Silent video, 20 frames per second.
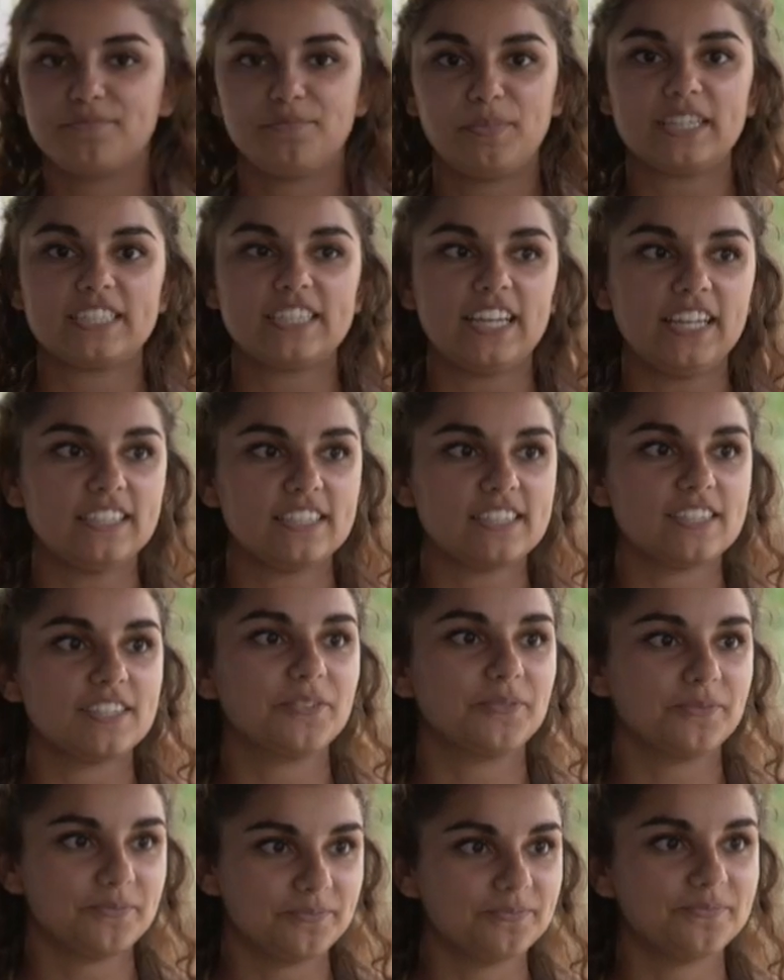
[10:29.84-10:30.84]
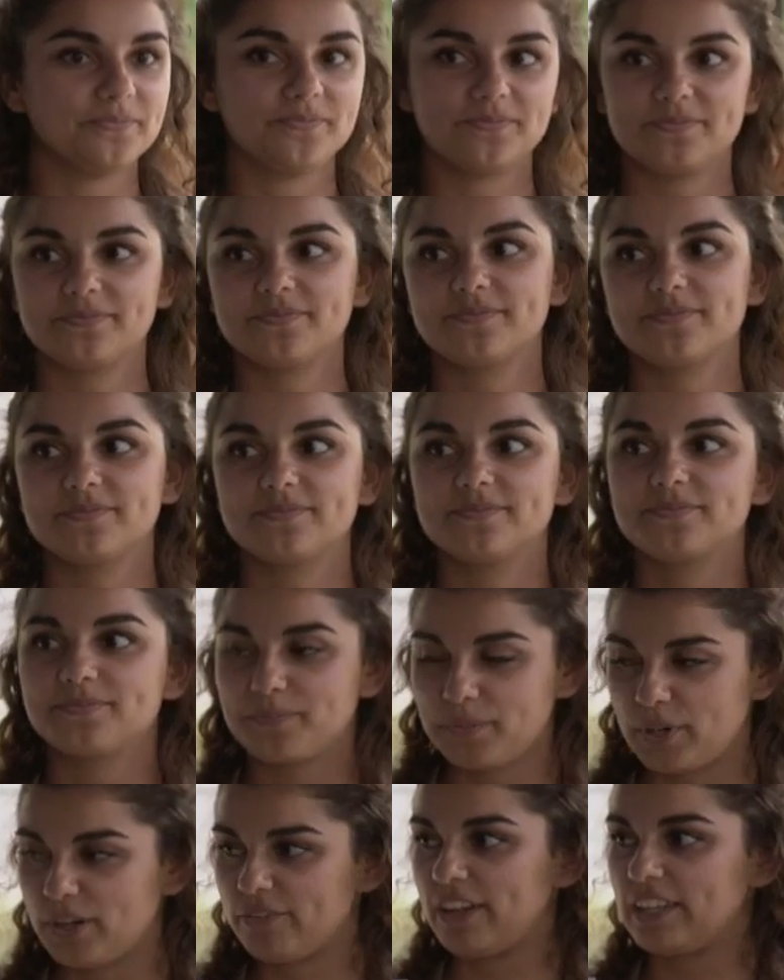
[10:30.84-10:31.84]
Make sense?
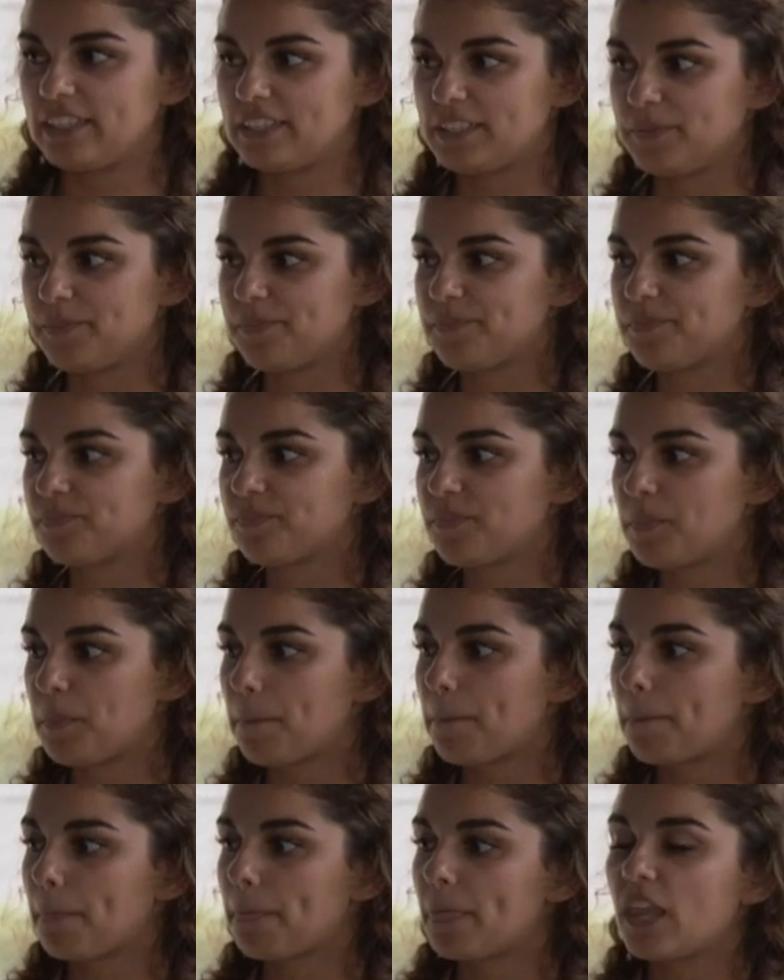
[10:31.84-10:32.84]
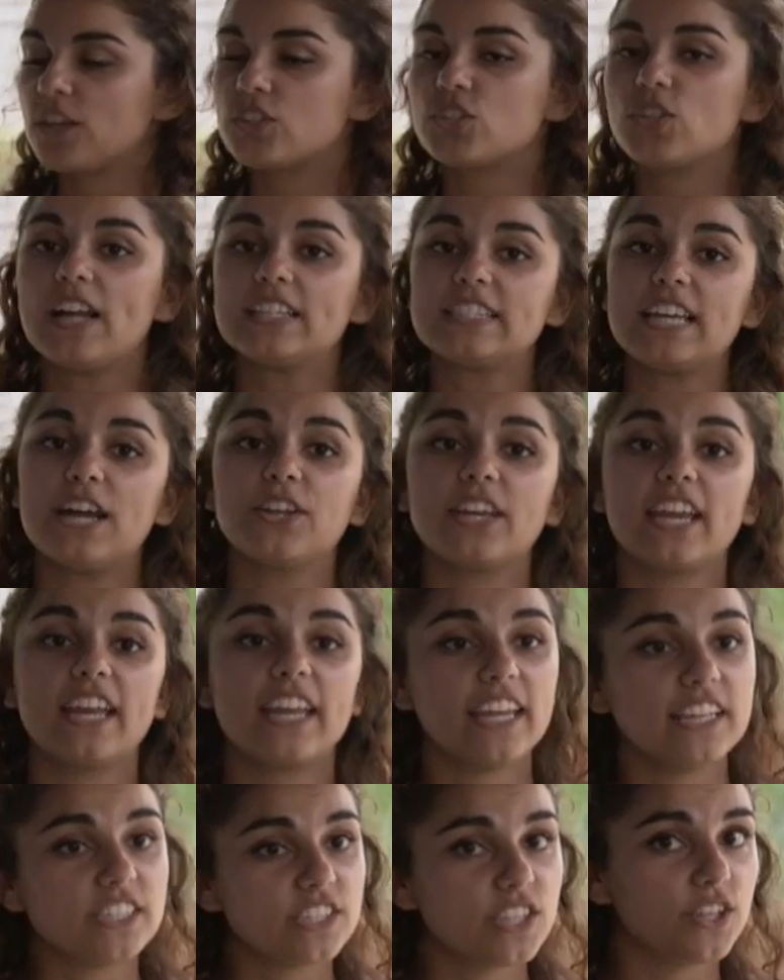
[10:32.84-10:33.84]
Perfect. So that's how to get
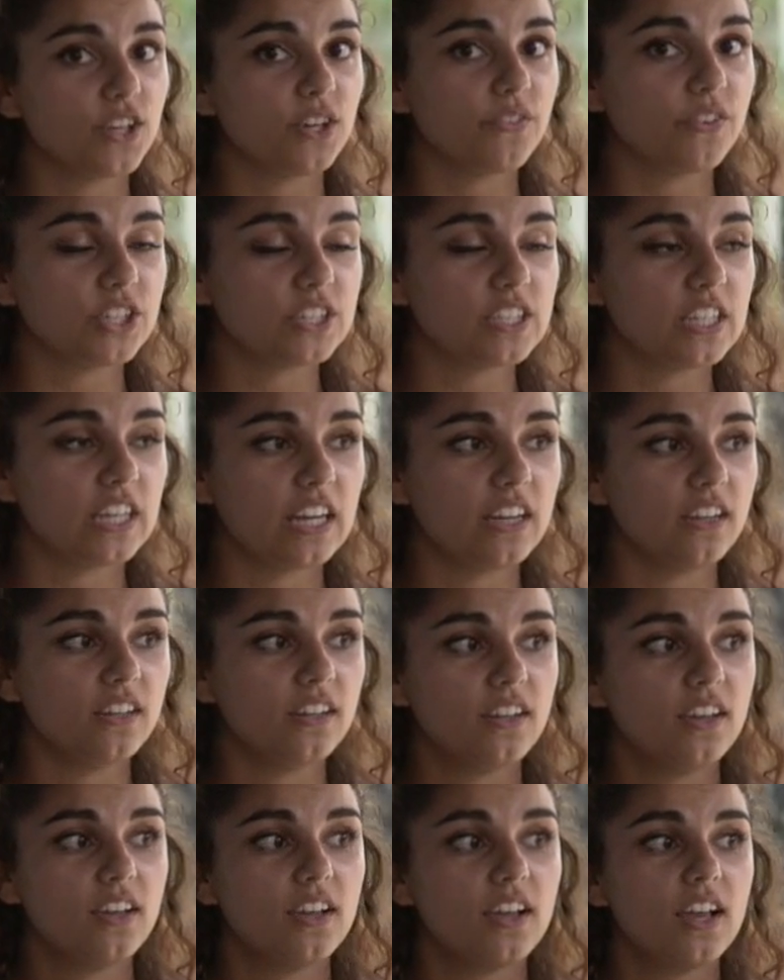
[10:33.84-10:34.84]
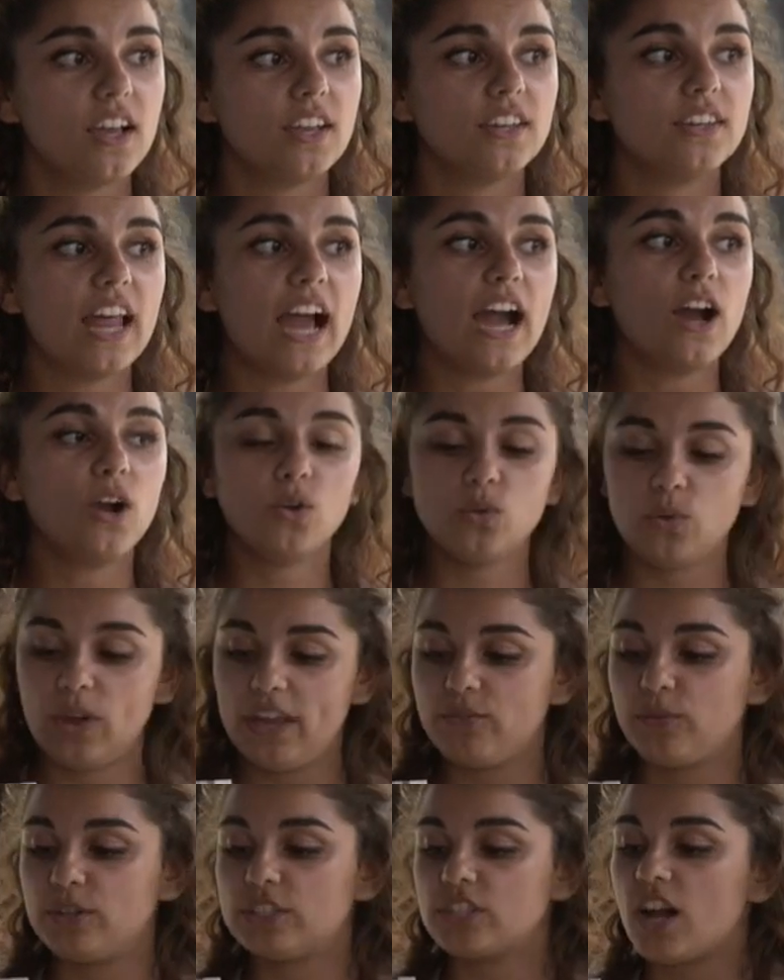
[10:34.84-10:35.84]
into the university. Now,
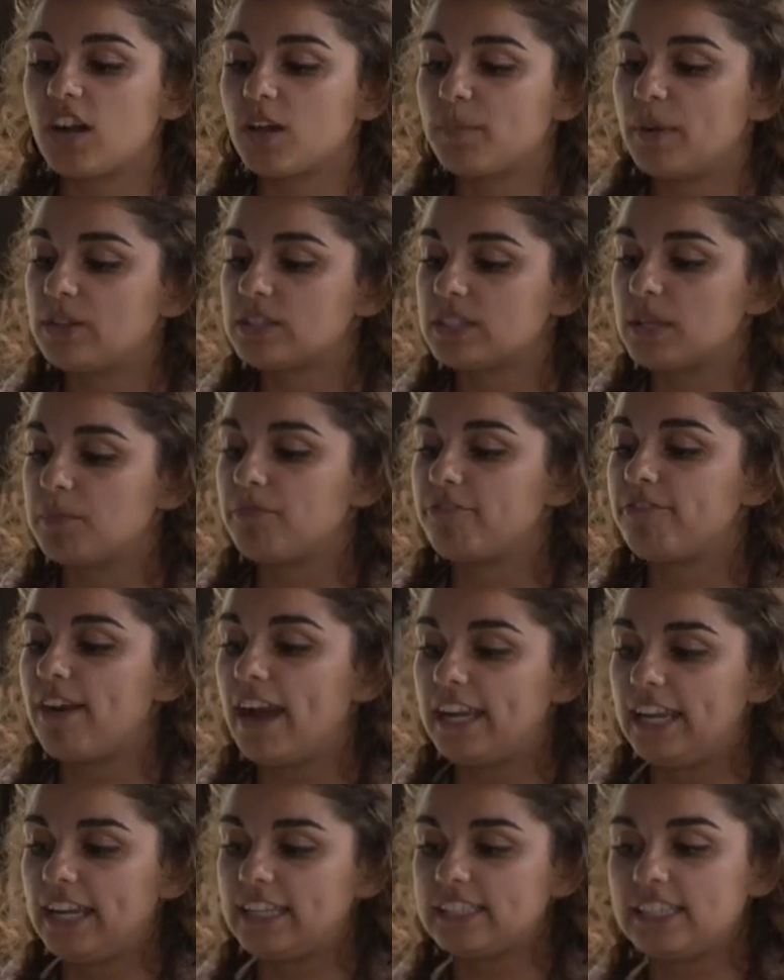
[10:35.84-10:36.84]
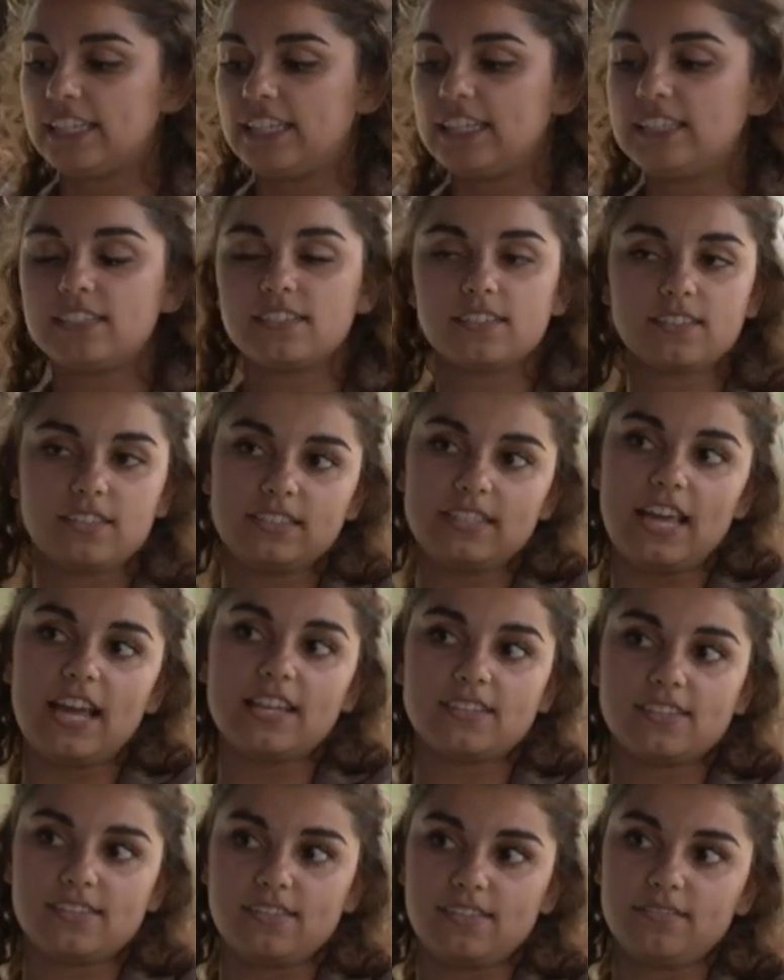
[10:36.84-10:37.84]
if we talk about some finances, because
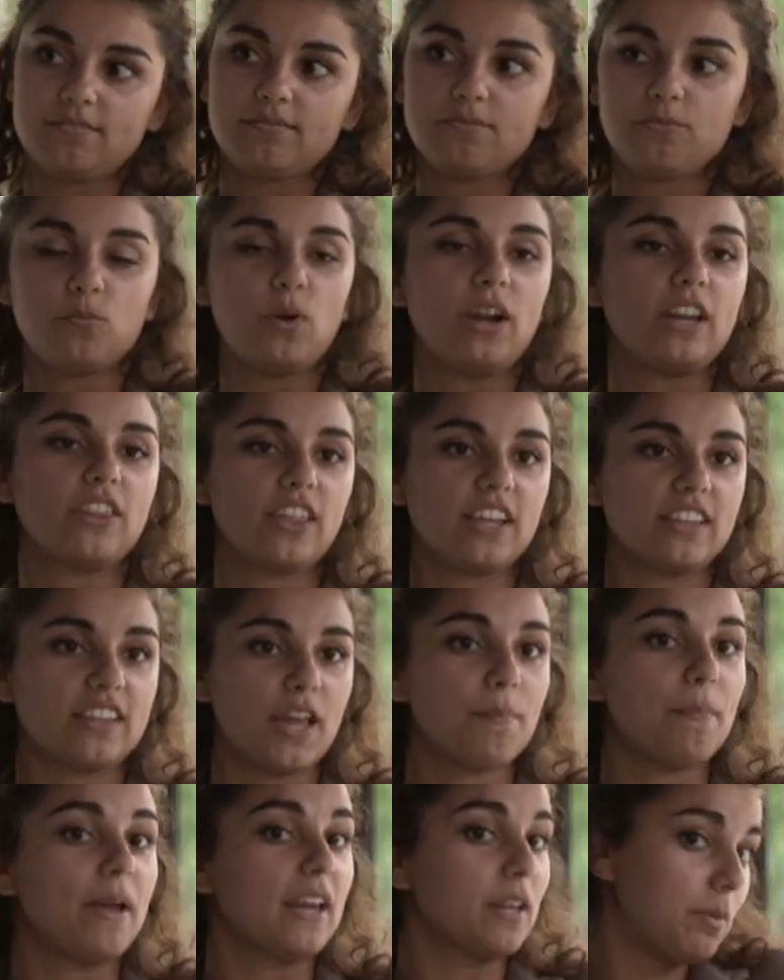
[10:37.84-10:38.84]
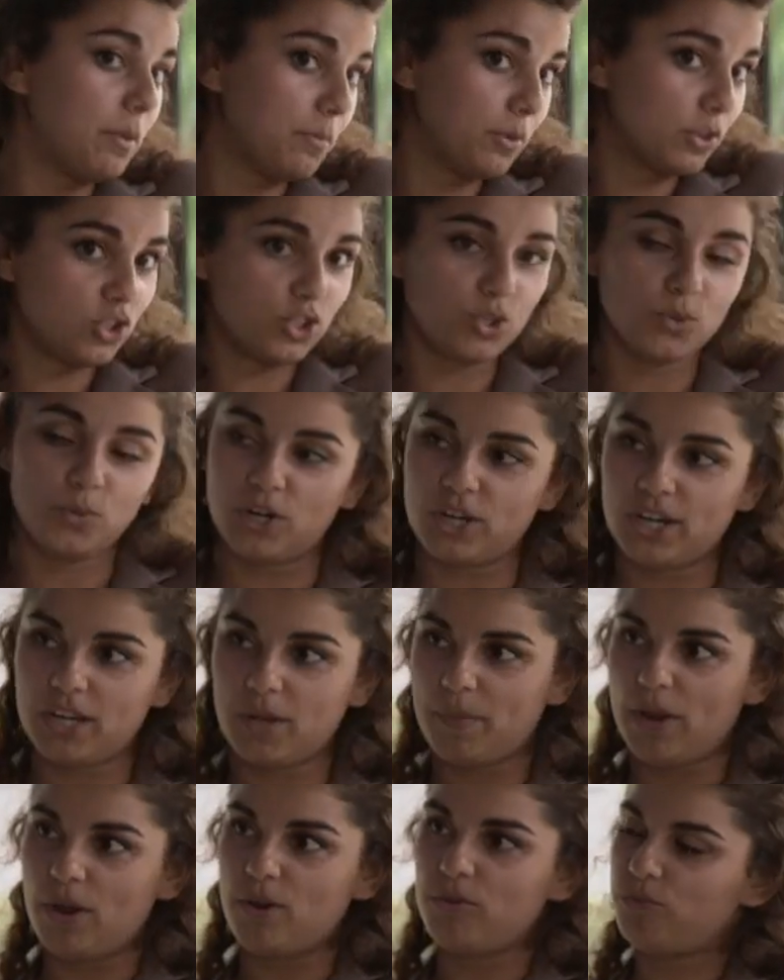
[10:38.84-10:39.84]
that's one thing that many people do worry
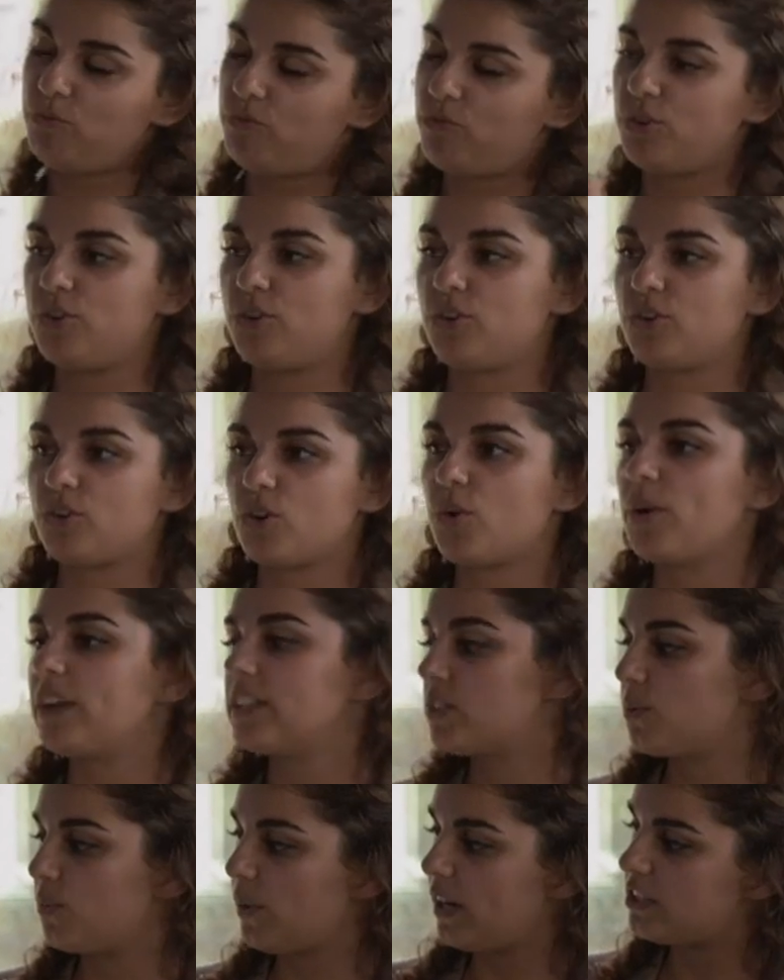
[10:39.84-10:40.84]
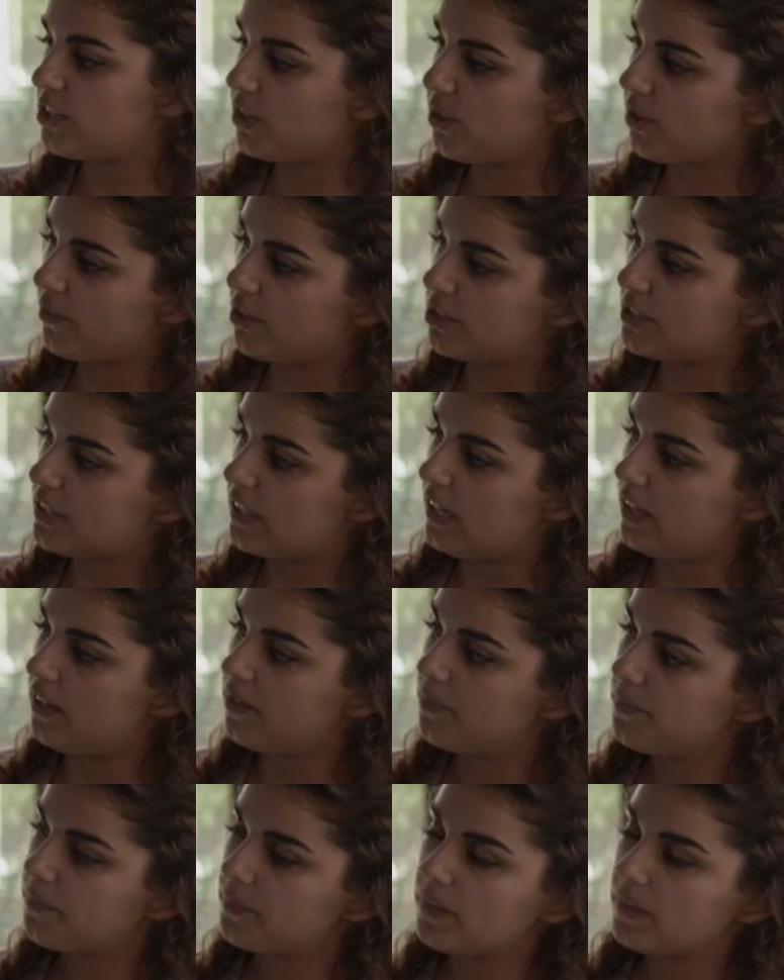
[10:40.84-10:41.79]
about for going to way to university.